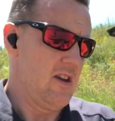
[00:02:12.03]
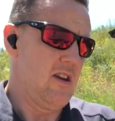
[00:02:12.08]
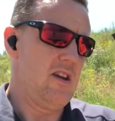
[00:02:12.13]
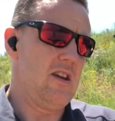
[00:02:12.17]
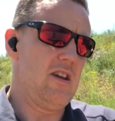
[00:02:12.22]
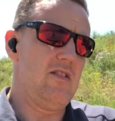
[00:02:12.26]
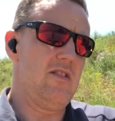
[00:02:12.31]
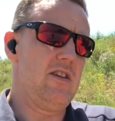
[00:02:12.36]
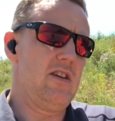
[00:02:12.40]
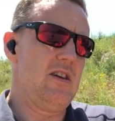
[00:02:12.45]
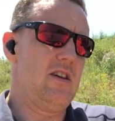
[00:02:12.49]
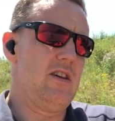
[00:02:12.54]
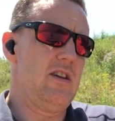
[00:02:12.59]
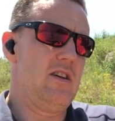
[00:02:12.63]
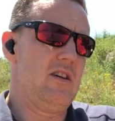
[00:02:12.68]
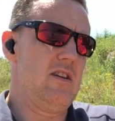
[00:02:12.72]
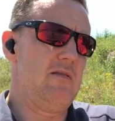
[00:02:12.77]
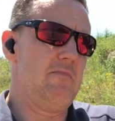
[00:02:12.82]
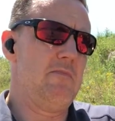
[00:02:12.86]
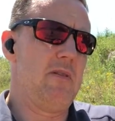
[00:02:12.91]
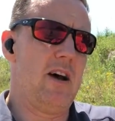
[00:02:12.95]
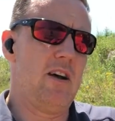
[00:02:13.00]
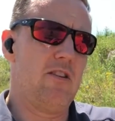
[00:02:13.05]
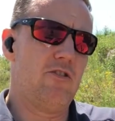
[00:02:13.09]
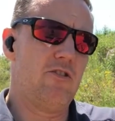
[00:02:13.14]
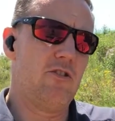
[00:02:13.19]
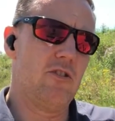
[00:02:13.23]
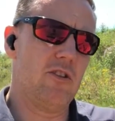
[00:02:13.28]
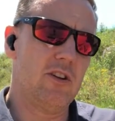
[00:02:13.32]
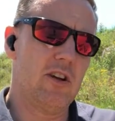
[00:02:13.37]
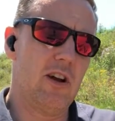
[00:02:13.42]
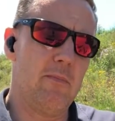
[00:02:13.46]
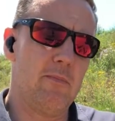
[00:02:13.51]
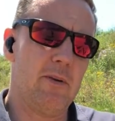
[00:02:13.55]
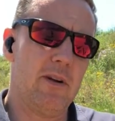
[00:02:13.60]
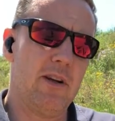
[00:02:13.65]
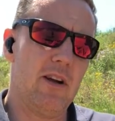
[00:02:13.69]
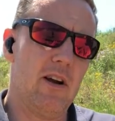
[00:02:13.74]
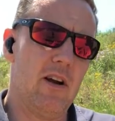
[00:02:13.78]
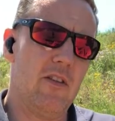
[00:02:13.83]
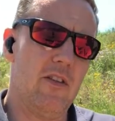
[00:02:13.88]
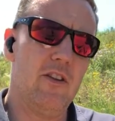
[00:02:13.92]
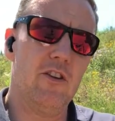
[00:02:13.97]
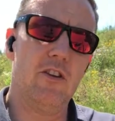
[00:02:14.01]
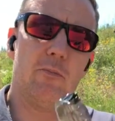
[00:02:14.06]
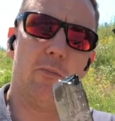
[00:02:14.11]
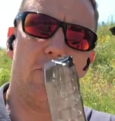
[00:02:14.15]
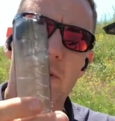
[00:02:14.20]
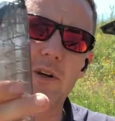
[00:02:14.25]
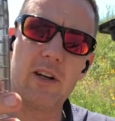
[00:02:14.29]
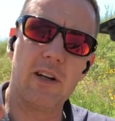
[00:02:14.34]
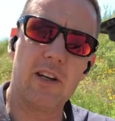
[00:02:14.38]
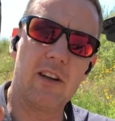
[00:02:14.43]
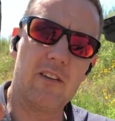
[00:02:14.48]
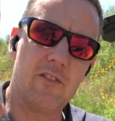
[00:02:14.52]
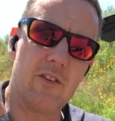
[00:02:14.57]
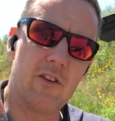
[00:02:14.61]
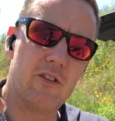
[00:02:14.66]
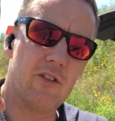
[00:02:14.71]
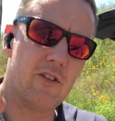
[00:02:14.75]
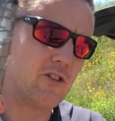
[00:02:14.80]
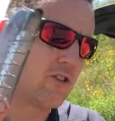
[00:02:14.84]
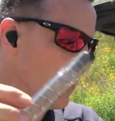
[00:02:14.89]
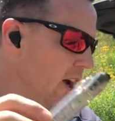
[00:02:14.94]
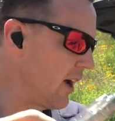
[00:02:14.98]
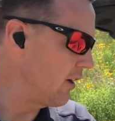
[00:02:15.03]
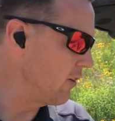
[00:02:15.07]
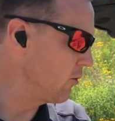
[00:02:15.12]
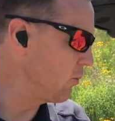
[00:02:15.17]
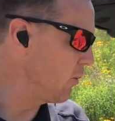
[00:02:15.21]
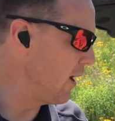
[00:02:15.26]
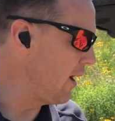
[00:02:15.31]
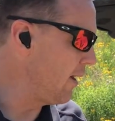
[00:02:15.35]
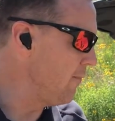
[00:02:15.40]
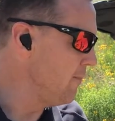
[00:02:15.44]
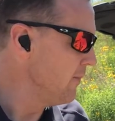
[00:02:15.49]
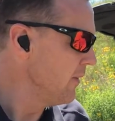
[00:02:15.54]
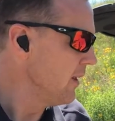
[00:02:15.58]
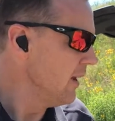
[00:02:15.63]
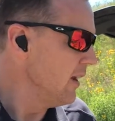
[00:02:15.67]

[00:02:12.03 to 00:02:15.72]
and then not sure the company on this, but we're gonna give this a shot as well.